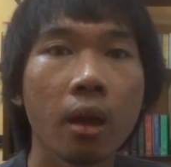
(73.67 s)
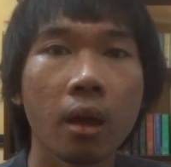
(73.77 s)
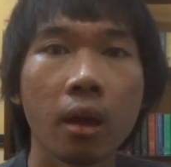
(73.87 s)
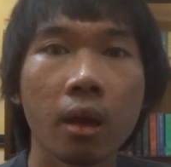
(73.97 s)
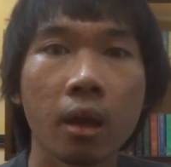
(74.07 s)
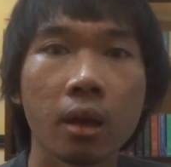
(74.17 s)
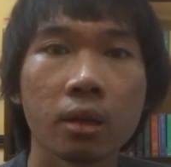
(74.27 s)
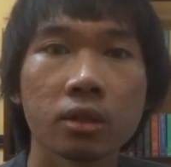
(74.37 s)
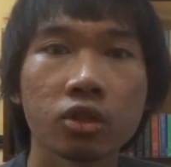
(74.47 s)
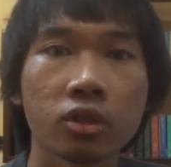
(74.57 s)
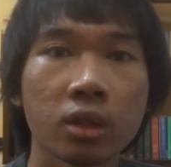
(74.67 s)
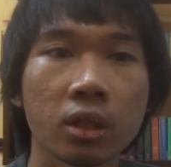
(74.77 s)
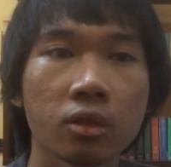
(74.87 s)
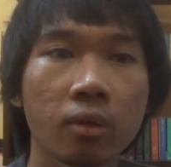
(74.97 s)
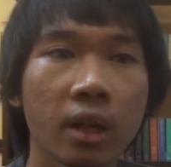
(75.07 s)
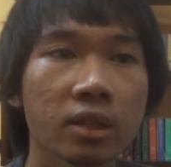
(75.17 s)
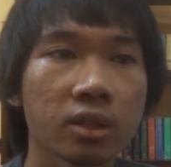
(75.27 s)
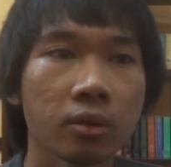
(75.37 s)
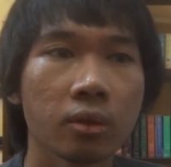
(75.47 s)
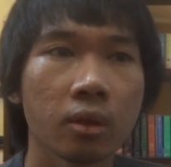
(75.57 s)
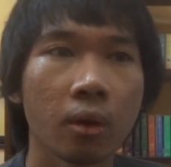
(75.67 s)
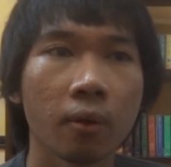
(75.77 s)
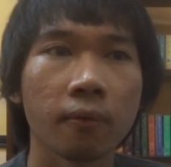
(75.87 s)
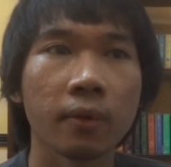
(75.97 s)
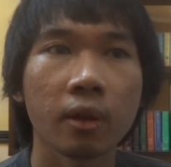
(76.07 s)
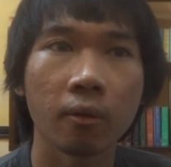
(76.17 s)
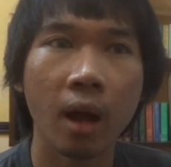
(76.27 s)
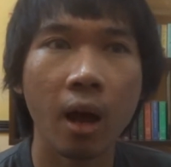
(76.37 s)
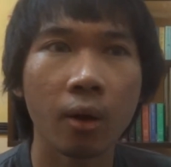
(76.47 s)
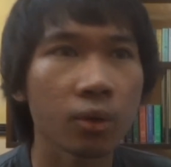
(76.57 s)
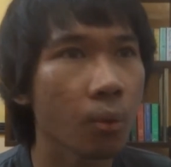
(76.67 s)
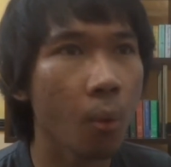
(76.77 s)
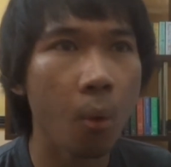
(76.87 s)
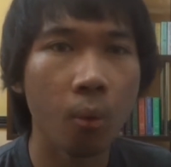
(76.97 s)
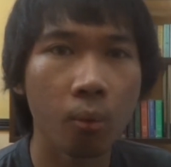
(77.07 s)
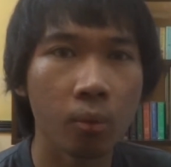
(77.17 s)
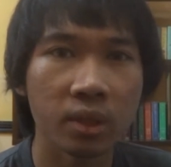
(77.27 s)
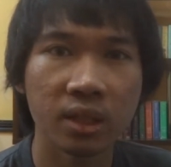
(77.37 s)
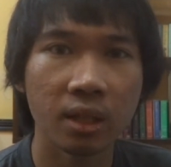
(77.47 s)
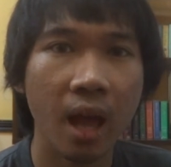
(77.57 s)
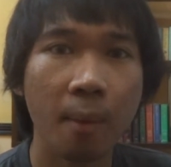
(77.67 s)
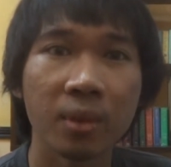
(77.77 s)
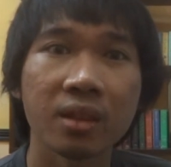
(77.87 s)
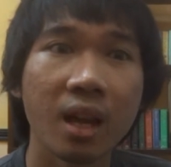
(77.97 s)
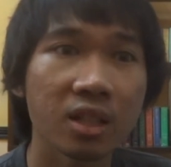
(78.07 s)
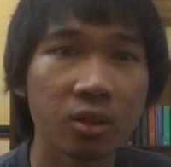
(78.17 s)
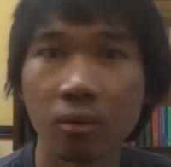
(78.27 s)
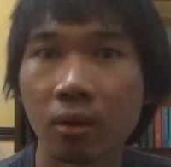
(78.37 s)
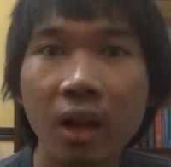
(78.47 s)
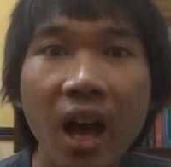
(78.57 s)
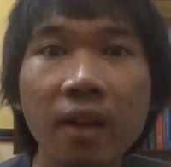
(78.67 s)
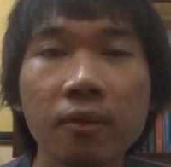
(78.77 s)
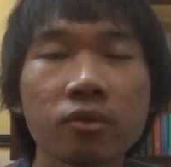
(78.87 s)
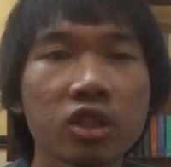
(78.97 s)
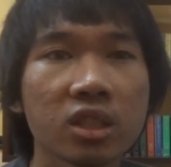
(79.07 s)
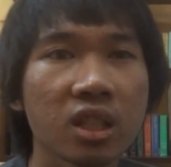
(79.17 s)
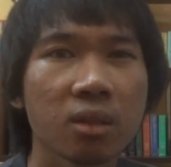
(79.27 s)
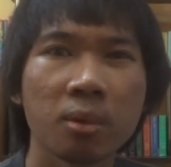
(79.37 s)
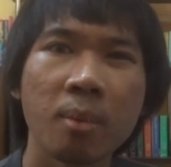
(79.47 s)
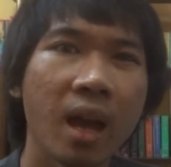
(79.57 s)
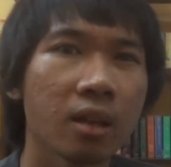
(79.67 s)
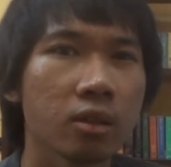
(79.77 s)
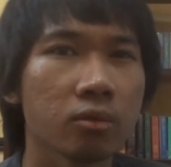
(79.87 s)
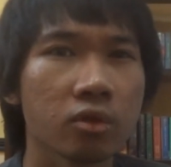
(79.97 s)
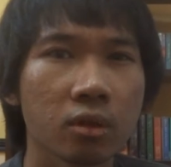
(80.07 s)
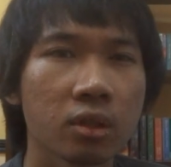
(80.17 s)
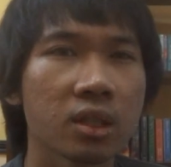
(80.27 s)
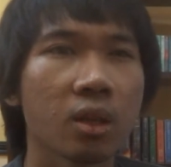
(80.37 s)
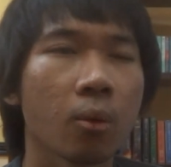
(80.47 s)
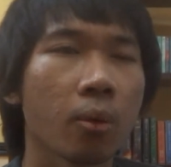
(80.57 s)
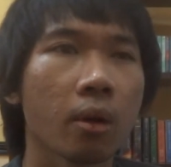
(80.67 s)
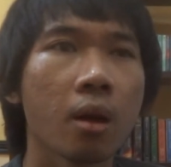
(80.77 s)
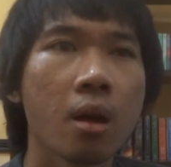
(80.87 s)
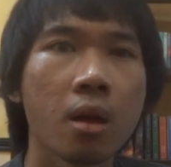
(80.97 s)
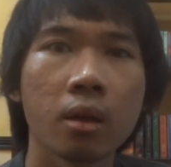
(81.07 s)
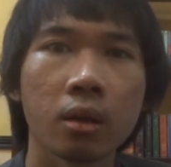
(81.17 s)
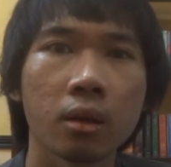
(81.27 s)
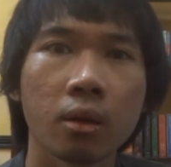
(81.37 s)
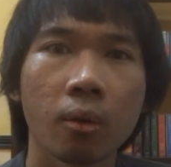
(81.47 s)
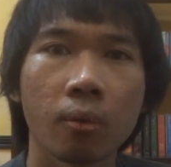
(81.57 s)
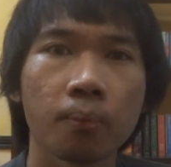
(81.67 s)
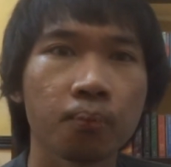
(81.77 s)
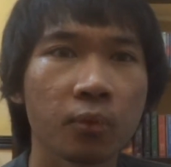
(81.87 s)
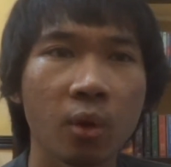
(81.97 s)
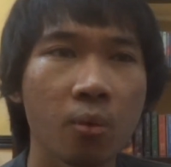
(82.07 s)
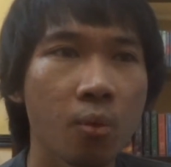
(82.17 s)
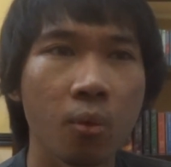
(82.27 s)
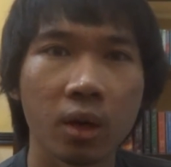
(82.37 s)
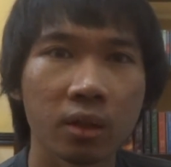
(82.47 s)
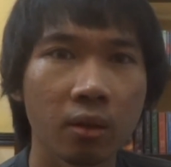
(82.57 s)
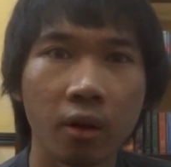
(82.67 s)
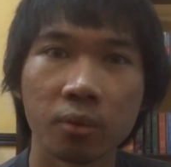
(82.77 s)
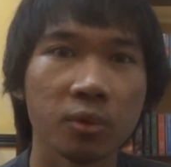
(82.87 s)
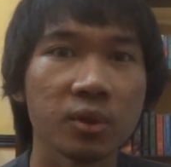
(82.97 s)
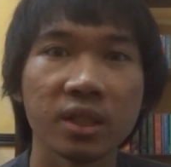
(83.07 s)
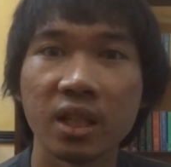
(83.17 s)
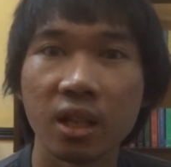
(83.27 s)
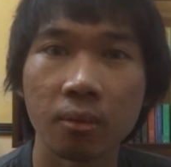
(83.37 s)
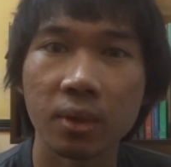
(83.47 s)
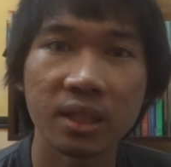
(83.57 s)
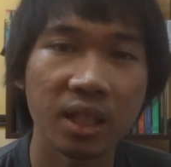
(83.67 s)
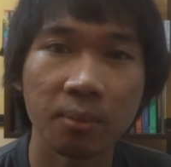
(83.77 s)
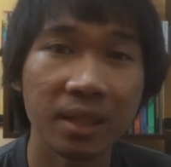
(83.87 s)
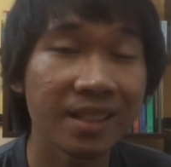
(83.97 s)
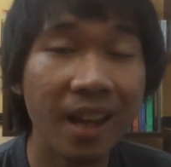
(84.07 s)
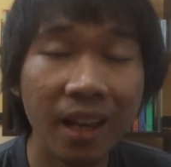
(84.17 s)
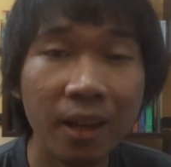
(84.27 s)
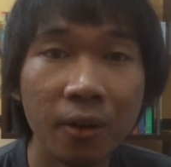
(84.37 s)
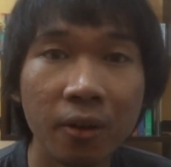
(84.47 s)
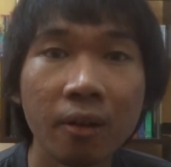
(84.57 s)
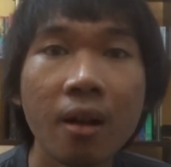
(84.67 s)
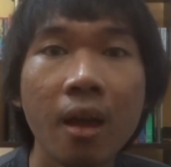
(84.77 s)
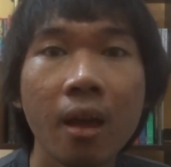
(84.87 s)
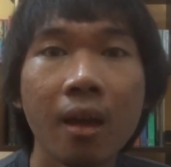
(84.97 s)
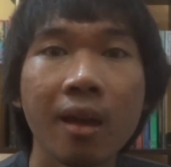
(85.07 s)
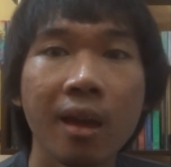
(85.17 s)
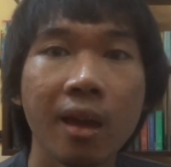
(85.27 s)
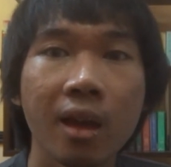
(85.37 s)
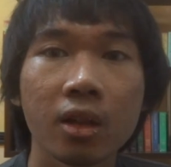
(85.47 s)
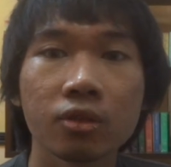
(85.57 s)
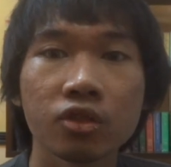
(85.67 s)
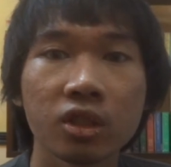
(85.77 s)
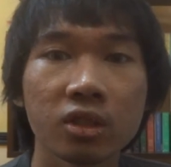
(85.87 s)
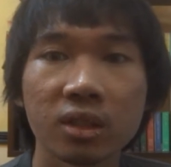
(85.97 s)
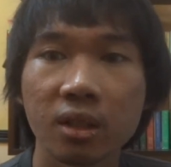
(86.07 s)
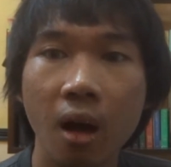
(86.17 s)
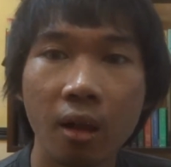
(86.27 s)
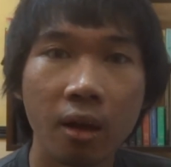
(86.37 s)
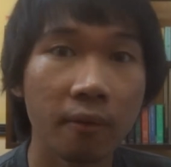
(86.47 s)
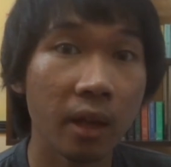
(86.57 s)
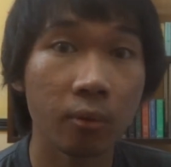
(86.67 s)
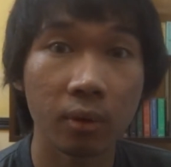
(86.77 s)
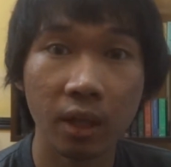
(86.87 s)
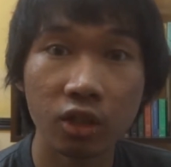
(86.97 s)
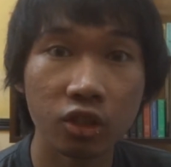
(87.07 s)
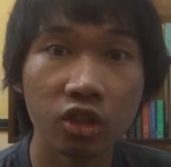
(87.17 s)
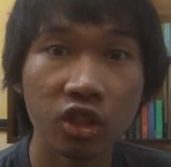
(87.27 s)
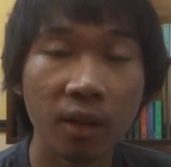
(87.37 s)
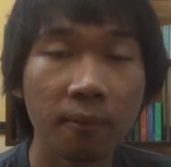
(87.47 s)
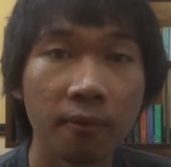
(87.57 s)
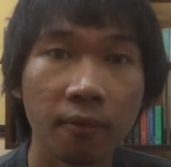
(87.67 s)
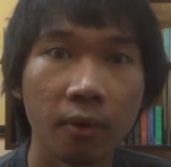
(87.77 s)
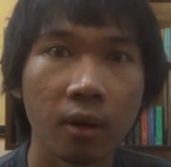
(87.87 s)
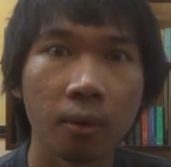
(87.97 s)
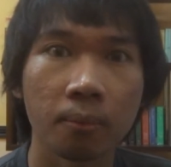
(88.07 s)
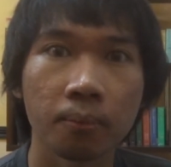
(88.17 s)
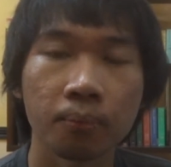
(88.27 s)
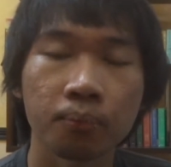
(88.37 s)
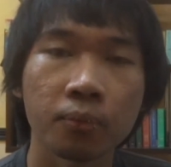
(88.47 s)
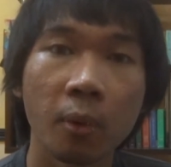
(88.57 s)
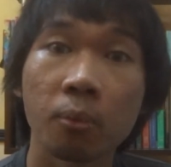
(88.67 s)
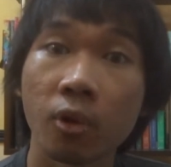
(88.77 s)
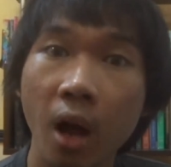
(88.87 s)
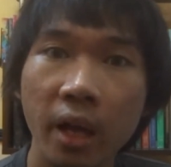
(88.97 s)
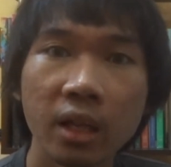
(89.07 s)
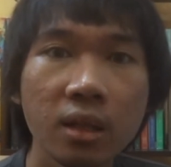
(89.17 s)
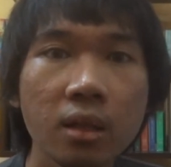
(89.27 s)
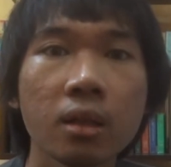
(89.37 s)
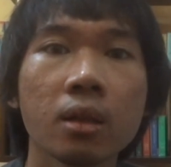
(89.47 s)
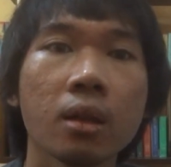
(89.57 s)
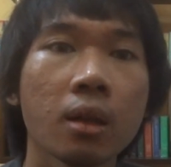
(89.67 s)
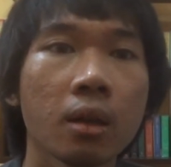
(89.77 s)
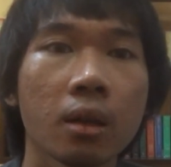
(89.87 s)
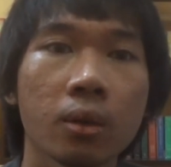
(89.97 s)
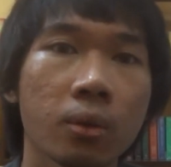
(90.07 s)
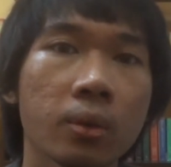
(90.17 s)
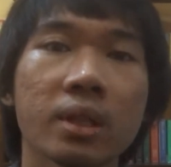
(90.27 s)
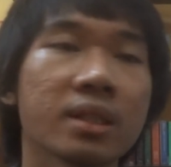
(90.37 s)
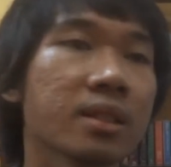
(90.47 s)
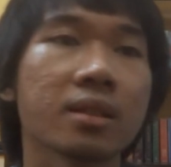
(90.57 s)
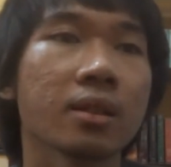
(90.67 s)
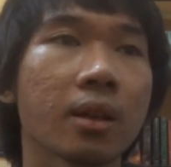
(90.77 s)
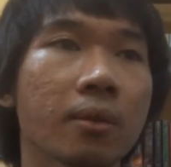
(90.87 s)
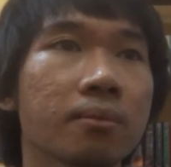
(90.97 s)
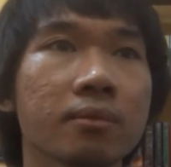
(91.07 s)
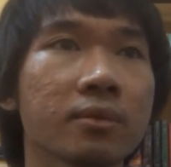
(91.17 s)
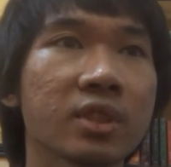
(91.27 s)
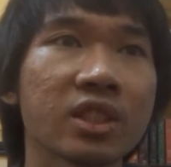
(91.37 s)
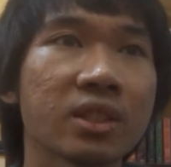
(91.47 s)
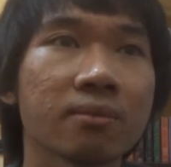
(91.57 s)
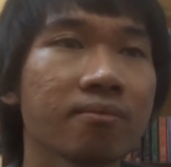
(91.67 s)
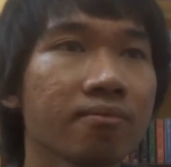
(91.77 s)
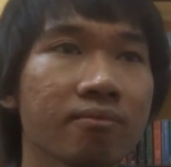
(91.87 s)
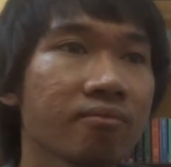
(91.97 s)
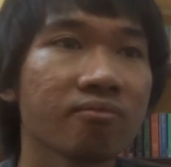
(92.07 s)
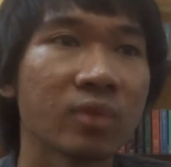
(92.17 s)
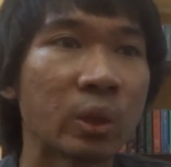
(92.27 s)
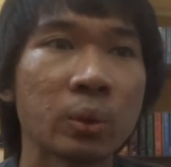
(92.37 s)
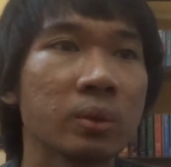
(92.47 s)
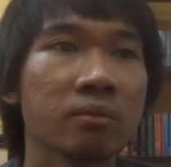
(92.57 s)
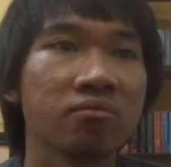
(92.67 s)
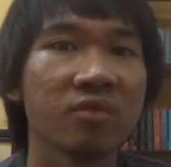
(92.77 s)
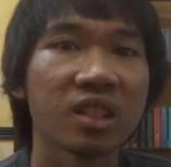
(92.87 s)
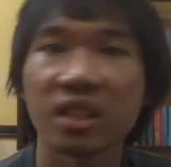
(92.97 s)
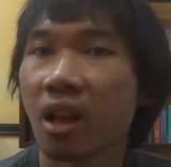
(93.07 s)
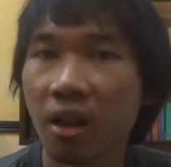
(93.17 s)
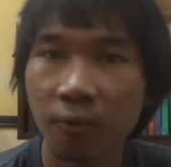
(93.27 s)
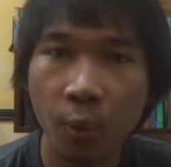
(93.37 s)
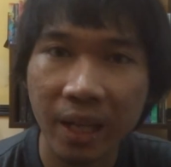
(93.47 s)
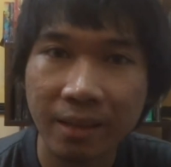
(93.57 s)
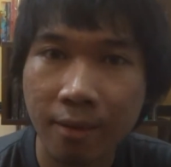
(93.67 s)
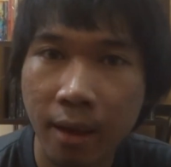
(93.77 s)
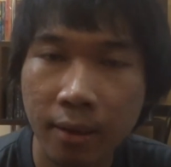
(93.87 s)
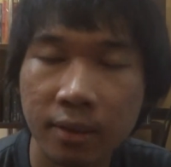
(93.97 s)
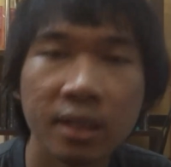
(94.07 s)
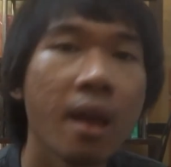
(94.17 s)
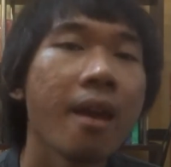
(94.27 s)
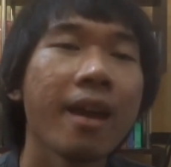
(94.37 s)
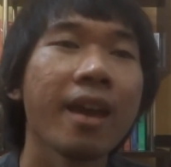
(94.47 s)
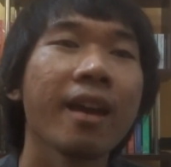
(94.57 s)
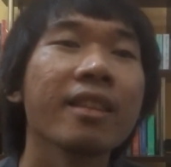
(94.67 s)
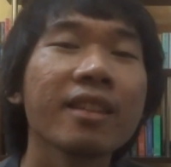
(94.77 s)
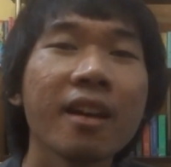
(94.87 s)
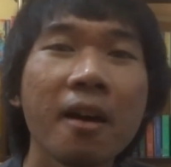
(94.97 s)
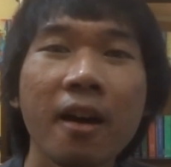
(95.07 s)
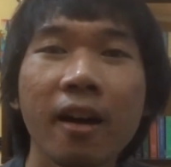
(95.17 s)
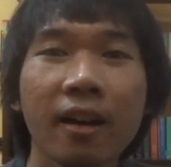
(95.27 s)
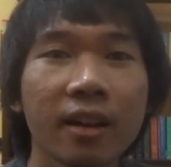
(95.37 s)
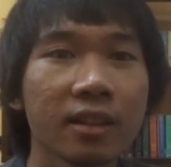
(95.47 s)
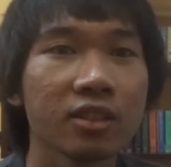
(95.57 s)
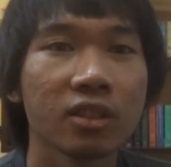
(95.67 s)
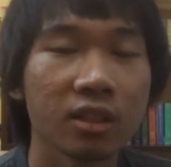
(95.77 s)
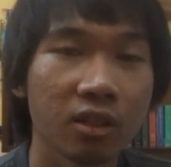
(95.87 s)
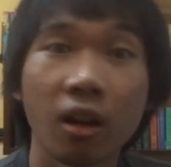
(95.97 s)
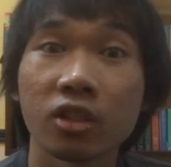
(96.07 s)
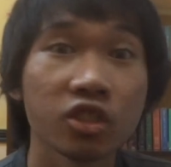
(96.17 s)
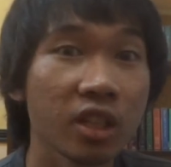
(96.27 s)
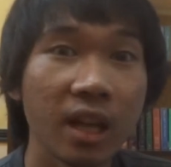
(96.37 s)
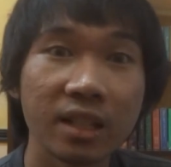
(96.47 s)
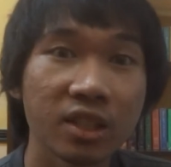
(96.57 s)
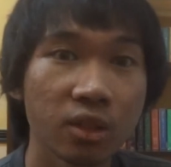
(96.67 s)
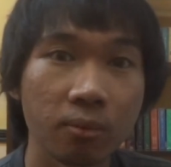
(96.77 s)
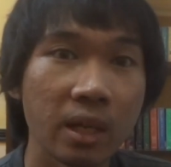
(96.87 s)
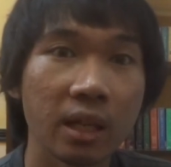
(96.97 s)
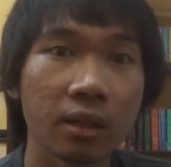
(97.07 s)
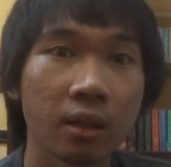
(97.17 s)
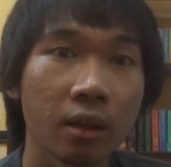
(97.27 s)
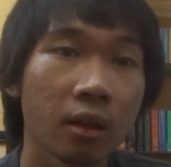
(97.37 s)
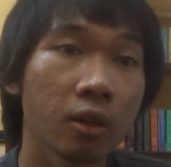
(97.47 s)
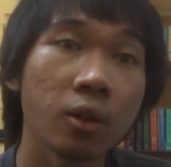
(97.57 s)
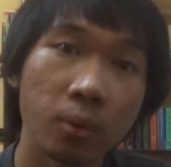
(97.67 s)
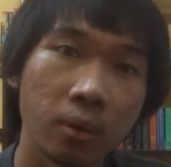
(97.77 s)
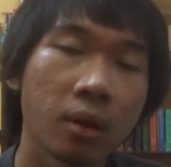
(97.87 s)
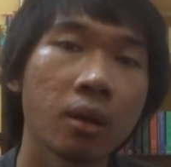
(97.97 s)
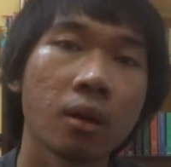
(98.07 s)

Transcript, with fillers: and she tries to, you know, figure out what's going to happen next to her life, if she's going to be back in New Jersey, or, you know, what art museum that's going to be taking her. And she just got off a relationship from Brian, who is, you know, who does a lot of wicked things. And she gets to meet Luke